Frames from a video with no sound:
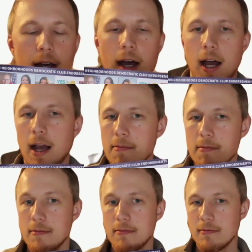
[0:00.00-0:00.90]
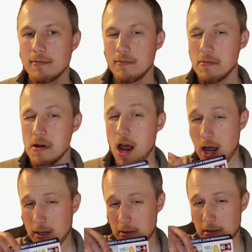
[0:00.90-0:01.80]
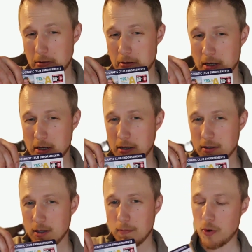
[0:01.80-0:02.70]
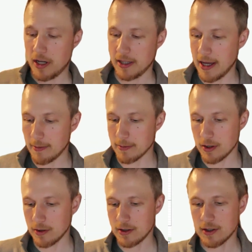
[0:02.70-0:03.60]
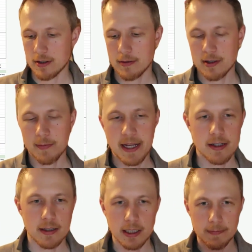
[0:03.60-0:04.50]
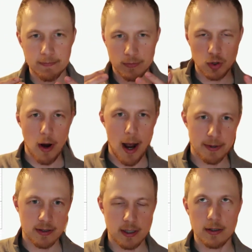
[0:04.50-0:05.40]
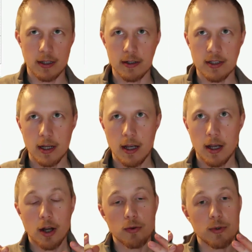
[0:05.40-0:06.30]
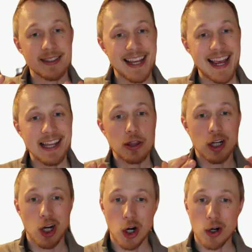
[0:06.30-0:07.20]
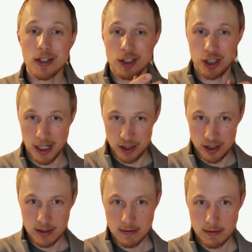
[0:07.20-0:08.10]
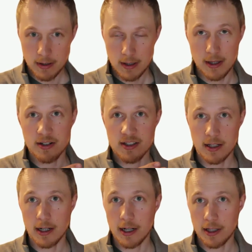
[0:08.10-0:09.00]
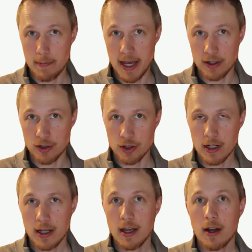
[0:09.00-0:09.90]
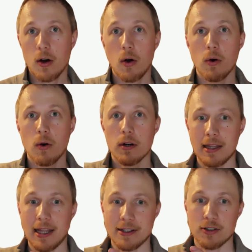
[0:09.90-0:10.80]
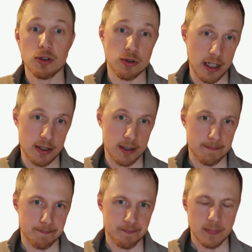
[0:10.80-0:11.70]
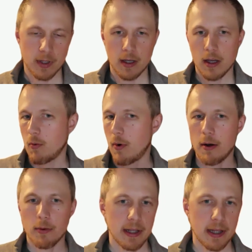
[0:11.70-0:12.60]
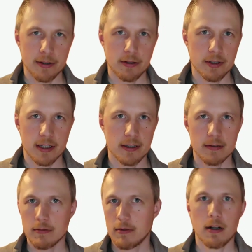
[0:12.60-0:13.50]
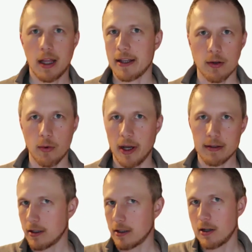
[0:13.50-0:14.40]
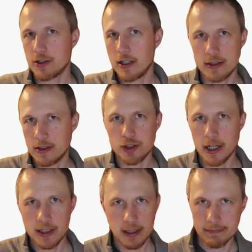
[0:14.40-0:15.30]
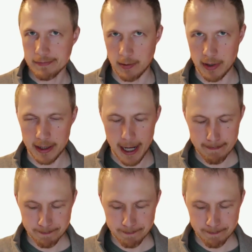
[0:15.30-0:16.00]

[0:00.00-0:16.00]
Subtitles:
I am not supporting them. So there's basically two options here. There's retain the current judges that are sitting on the bench or elect new judges. Why would we elect new judges? We don't like the way that the current judges are judging, something like that.